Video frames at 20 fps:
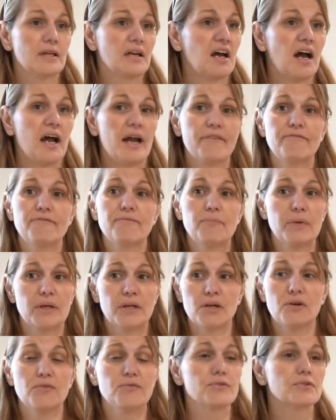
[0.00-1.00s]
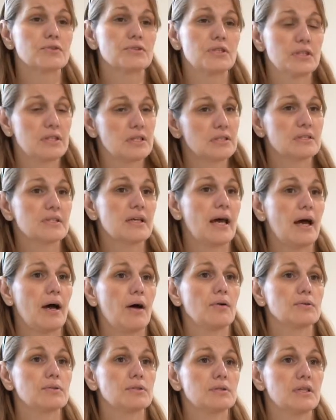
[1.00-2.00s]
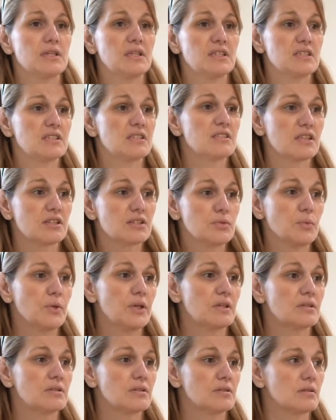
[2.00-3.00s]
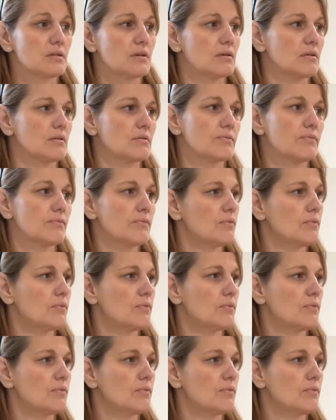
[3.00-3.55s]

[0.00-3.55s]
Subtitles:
I've been over to this house in the 6 weeks, or